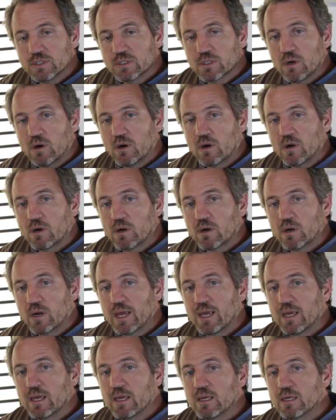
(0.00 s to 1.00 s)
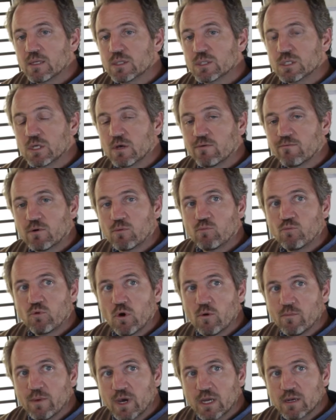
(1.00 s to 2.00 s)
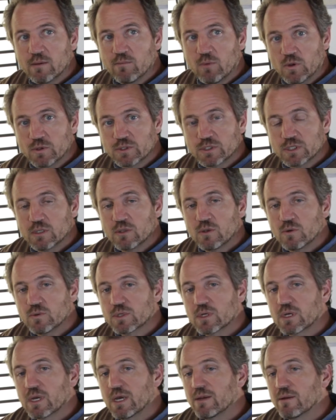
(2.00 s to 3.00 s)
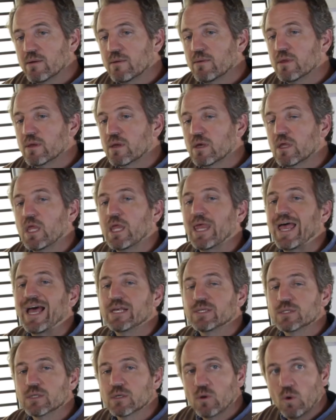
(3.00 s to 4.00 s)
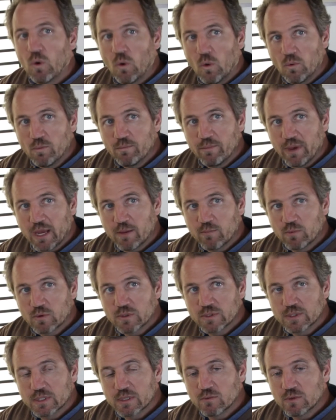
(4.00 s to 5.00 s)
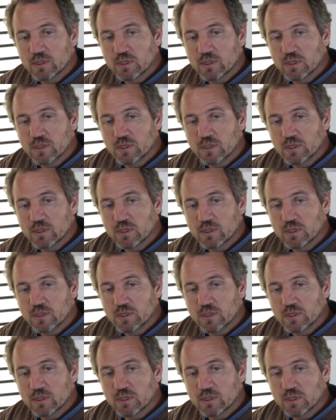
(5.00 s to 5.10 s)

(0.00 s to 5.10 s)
are a silver bromide emulsion. Those are kind of the classic old papers that we